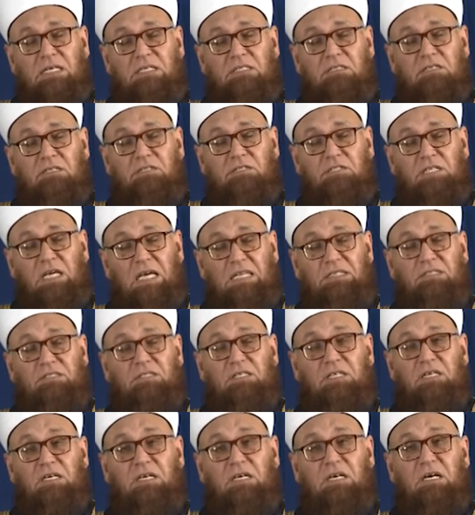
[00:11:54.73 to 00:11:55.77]
the 10th
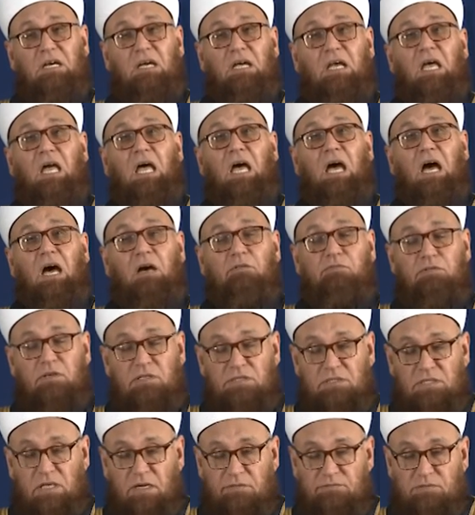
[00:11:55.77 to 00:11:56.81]
year of
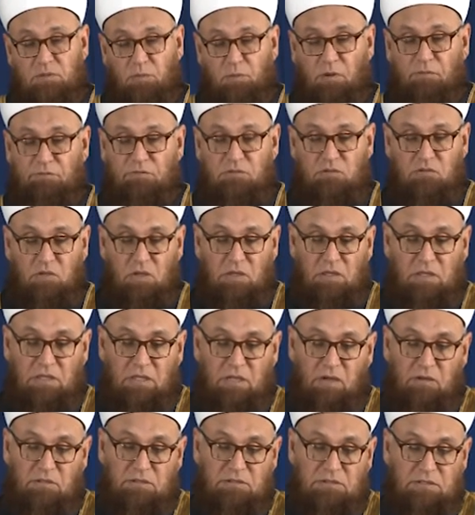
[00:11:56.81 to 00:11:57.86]
hijrah of the Prophet
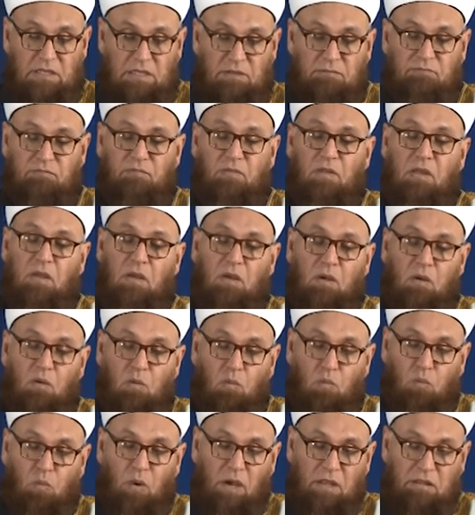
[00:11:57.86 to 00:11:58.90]
sallallahu alaihi wasallam,
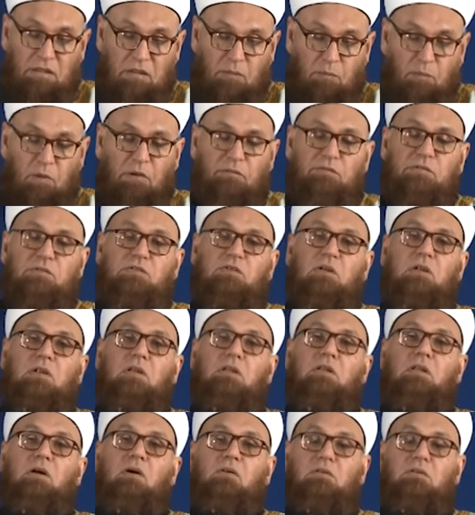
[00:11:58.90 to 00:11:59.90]
when the Prophet sallallahu